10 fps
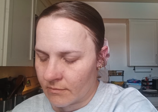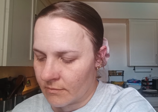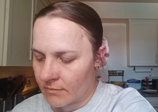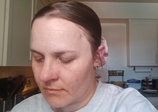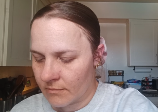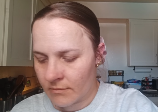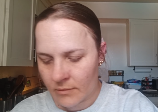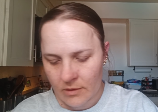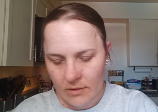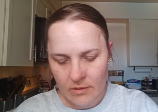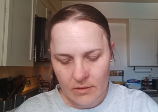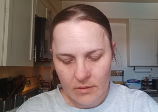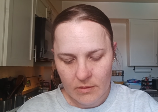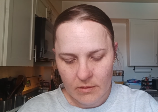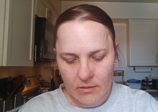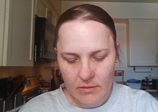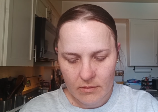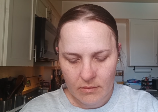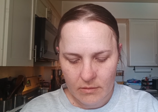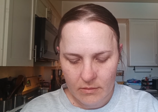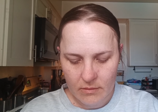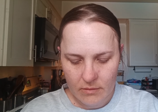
(no one is talking)